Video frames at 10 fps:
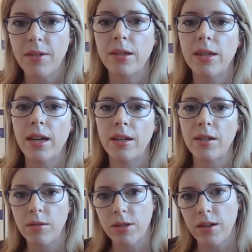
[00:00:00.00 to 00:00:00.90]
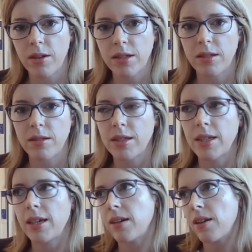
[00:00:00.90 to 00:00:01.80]
and then you'll start to
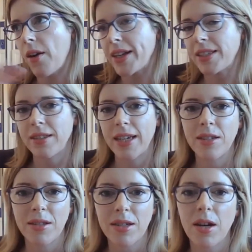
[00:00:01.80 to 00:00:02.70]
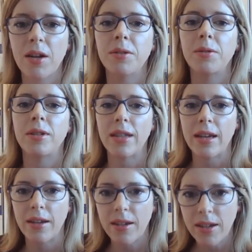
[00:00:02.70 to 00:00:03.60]
see a light at the end of the tunnel, and
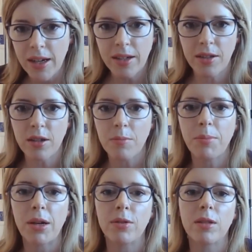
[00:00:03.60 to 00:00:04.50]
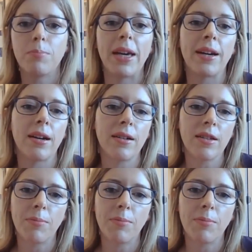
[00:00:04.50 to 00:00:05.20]
then you can build the bigger